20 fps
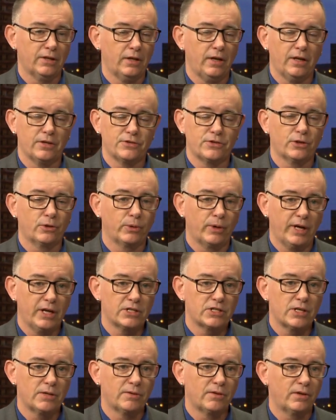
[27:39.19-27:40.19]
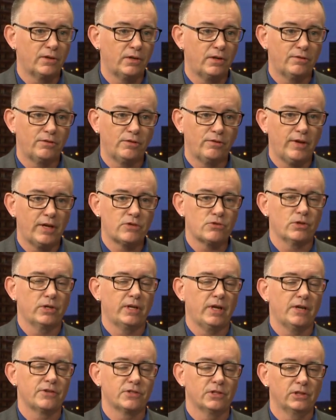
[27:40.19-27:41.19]
As the grandson of a
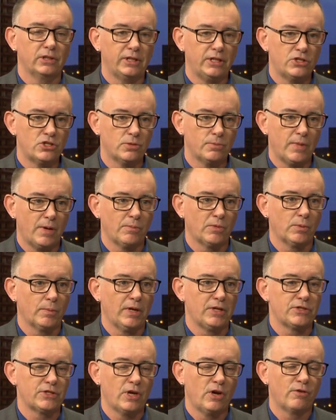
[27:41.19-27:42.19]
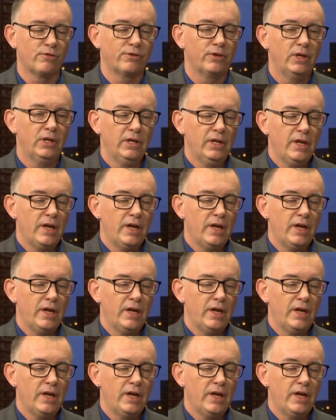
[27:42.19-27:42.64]
veteran, as a Legion member myself,